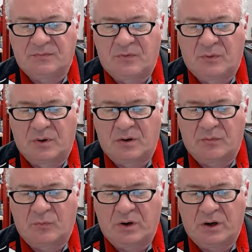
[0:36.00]
for
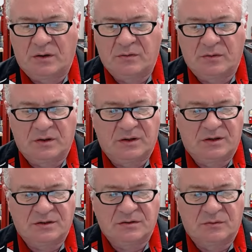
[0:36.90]
100
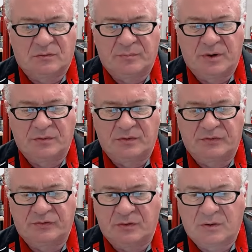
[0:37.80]
additional
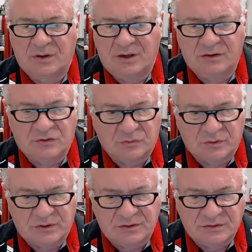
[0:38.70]
bonus
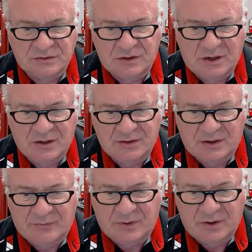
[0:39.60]
entries. Did I get
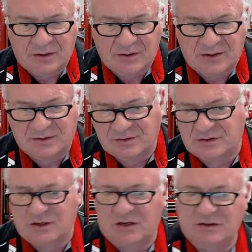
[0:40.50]
that right? Yes,
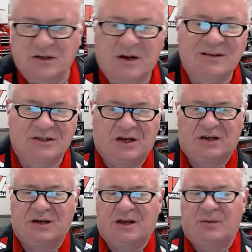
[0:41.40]

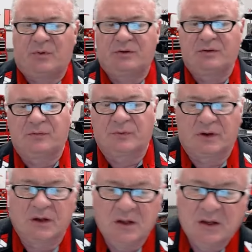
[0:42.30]

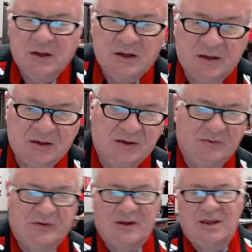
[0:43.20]
JOHN9123. And it
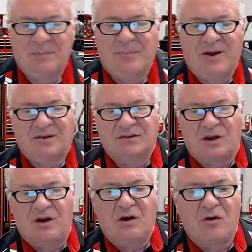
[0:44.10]
is a Kimpex
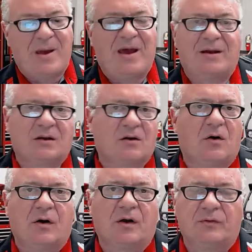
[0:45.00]
Nomad
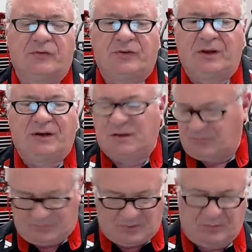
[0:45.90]
cargo seat.
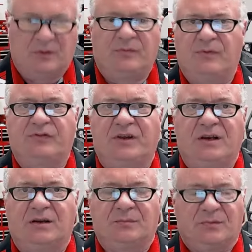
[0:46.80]
I don't know if you've
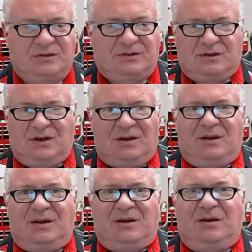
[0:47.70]
seen it, but it's
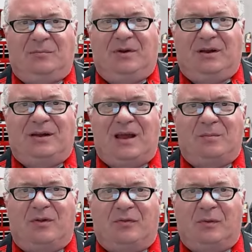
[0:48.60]
a big
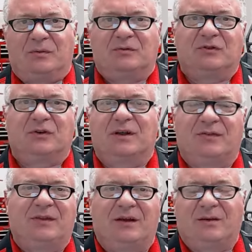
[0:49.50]
Game of Thrones looking
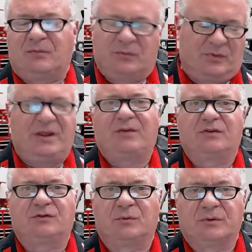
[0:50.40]
thing without the
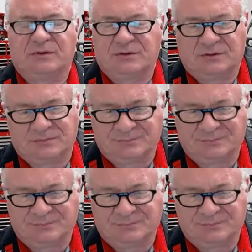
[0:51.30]
swords.